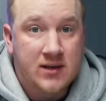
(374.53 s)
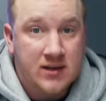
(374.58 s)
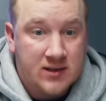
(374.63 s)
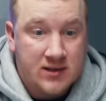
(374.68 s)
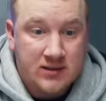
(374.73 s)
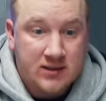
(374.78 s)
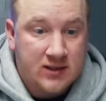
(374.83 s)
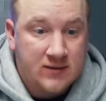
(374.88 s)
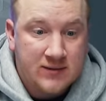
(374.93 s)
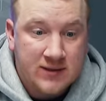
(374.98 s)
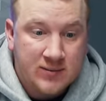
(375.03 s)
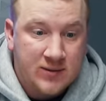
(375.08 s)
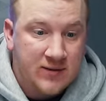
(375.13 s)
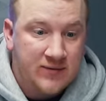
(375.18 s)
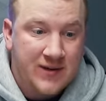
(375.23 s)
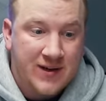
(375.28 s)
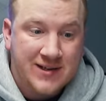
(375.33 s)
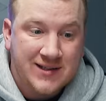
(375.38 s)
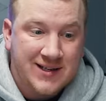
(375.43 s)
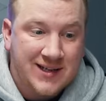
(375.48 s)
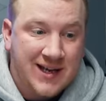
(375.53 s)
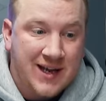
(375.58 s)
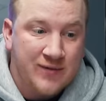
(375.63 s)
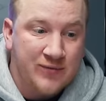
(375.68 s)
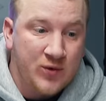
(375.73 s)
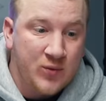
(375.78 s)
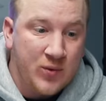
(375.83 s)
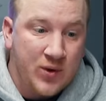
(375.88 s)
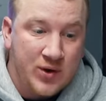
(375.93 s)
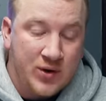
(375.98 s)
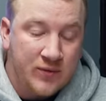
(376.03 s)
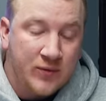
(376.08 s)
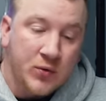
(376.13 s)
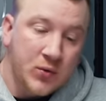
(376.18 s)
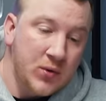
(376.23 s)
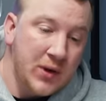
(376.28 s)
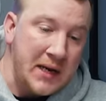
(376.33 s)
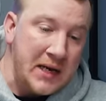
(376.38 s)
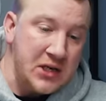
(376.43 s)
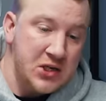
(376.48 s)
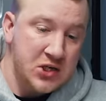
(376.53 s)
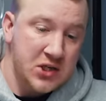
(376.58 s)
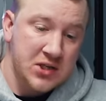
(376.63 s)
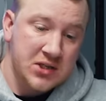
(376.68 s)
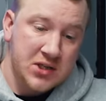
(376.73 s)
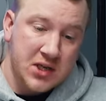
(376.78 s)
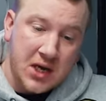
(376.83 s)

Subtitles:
it seems to be affecting everyone of all ages.